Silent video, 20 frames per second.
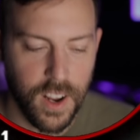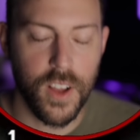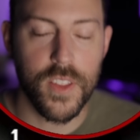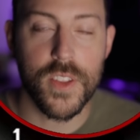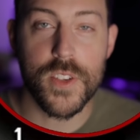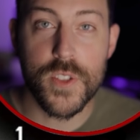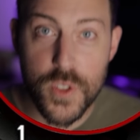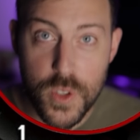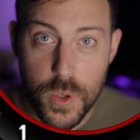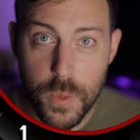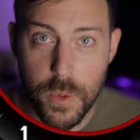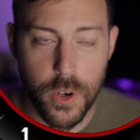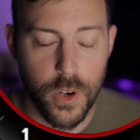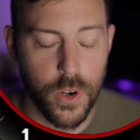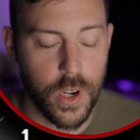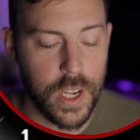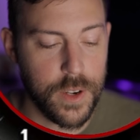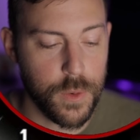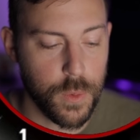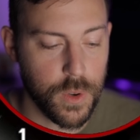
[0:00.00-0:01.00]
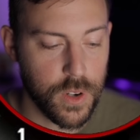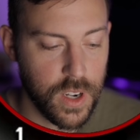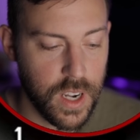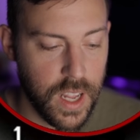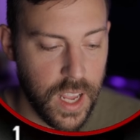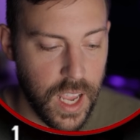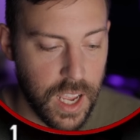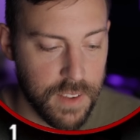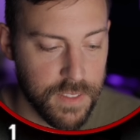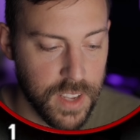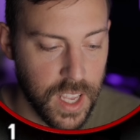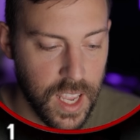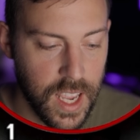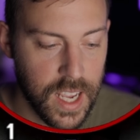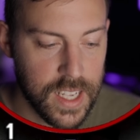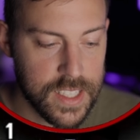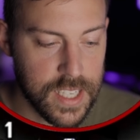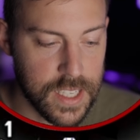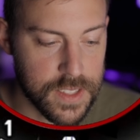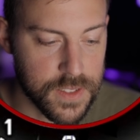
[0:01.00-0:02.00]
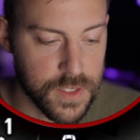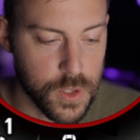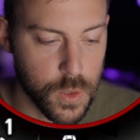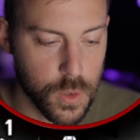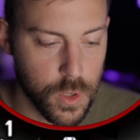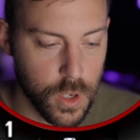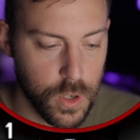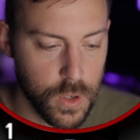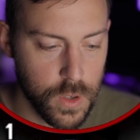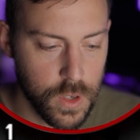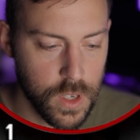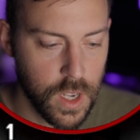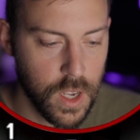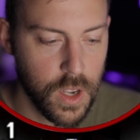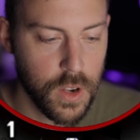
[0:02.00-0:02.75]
On the Subaru end, we're going to have Tetsuo